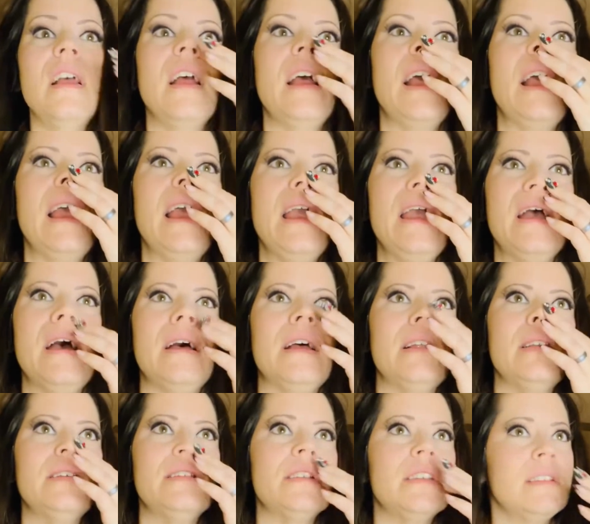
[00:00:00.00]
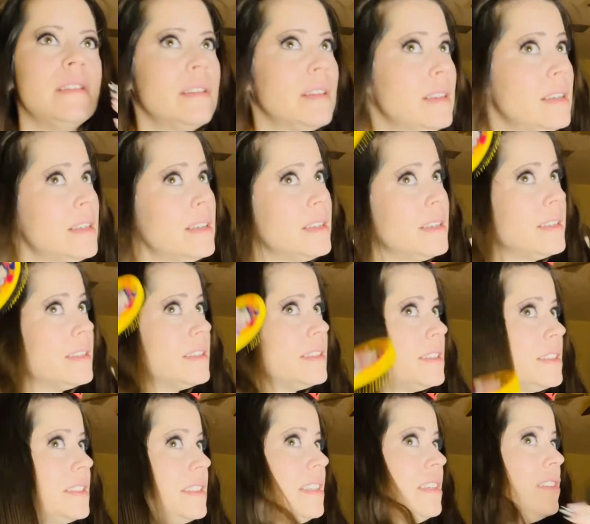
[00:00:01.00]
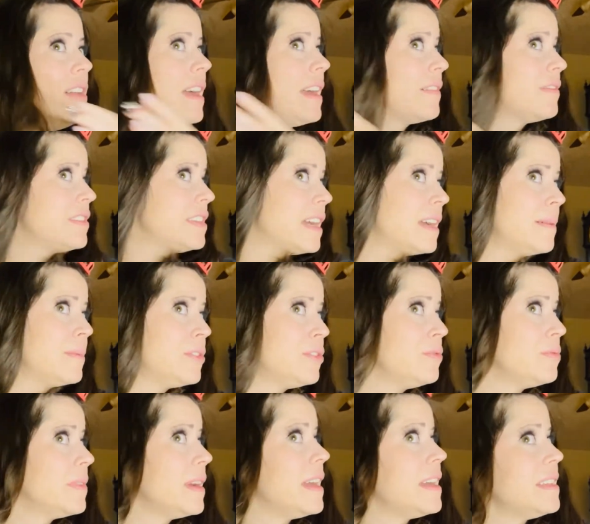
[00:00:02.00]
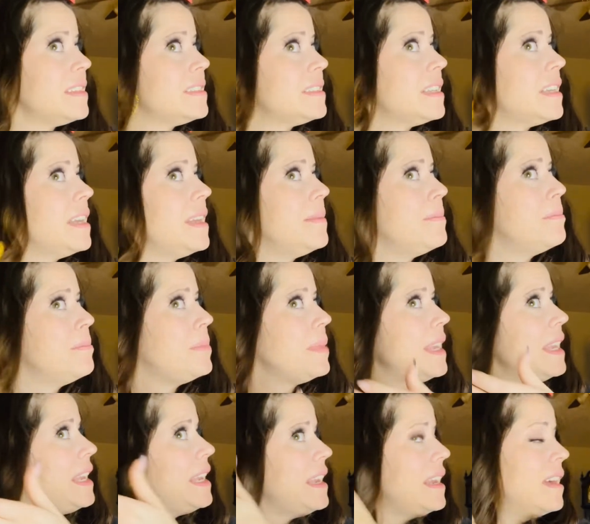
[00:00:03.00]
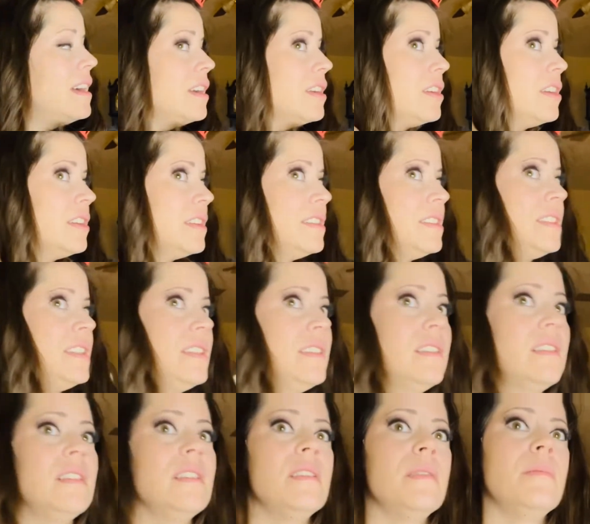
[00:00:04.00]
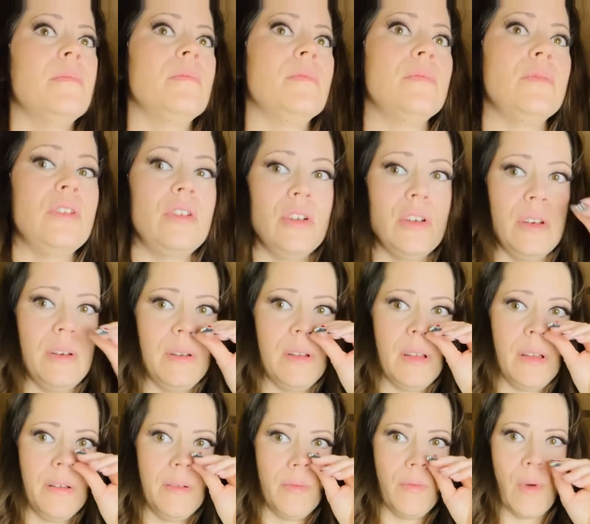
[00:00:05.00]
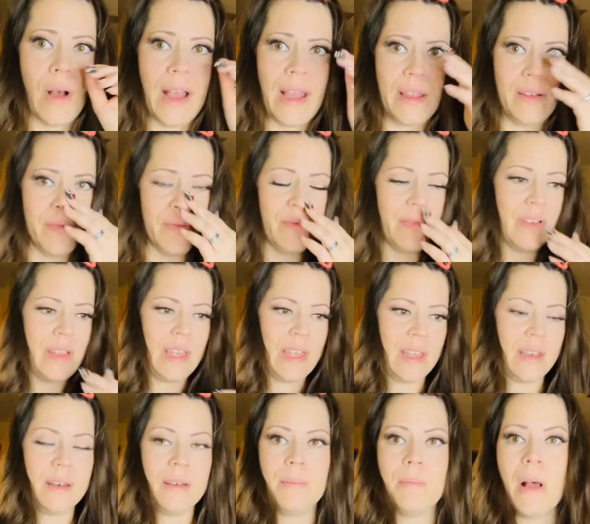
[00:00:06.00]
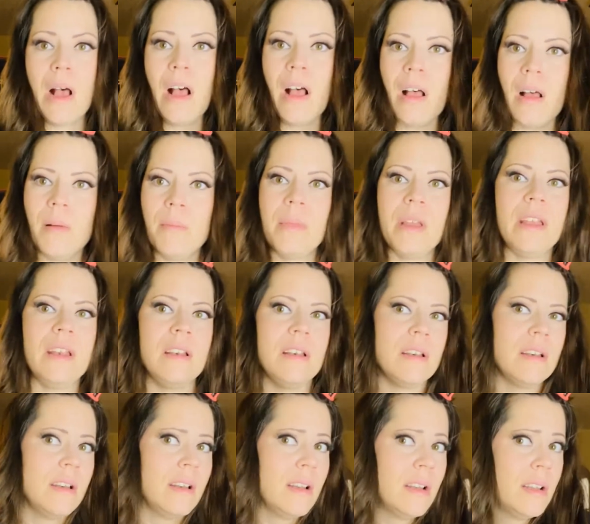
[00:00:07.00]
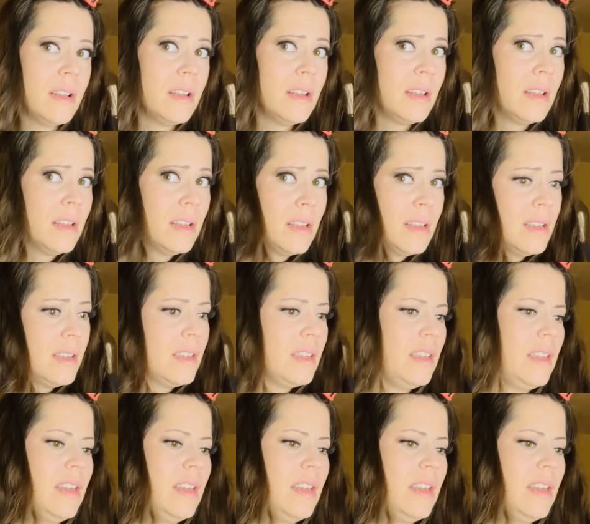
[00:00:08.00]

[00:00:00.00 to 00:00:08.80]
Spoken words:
and still have time to rest and be a good wife and mom. And you